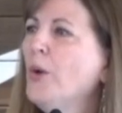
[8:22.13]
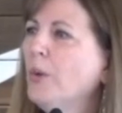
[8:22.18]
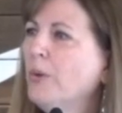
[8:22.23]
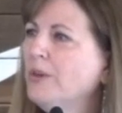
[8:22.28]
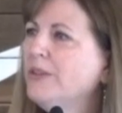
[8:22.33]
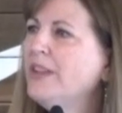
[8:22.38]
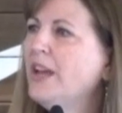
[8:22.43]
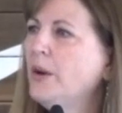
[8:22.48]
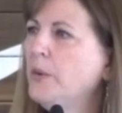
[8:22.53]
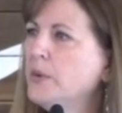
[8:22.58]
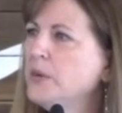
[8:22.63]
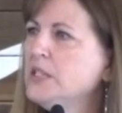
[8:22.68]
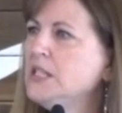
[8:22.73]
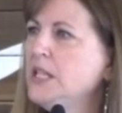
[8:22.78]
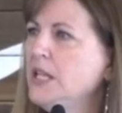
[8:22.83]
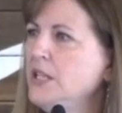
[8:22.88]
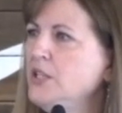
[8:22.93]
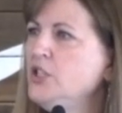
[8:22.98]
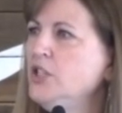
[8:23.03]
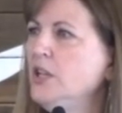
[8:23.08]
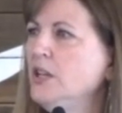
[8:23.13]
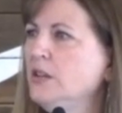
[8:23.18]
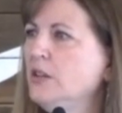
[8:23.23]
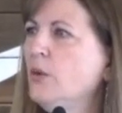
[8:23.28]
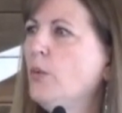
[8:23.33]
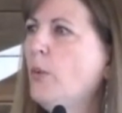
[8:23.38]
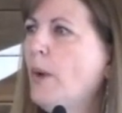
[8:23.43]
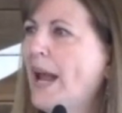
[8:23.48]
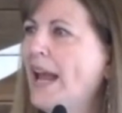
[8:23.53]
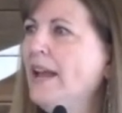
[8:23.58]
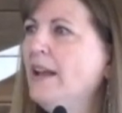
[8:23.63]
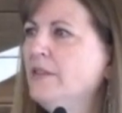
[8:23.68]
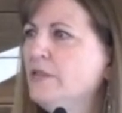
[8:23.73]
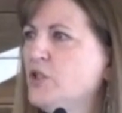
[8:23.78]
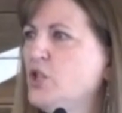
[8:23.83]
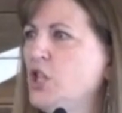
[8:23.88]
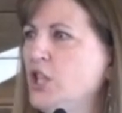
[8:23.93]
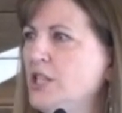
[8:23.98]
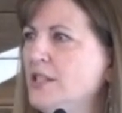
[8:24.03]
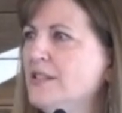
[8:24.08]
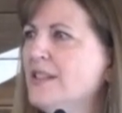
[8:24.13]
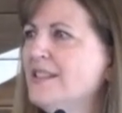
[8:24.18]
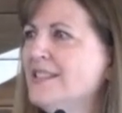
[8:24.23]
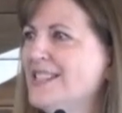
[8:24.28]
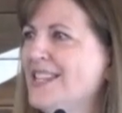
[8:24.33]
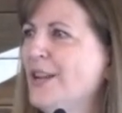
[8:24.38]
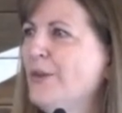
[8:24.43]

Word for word: Well, they were teaching the way of Jesus.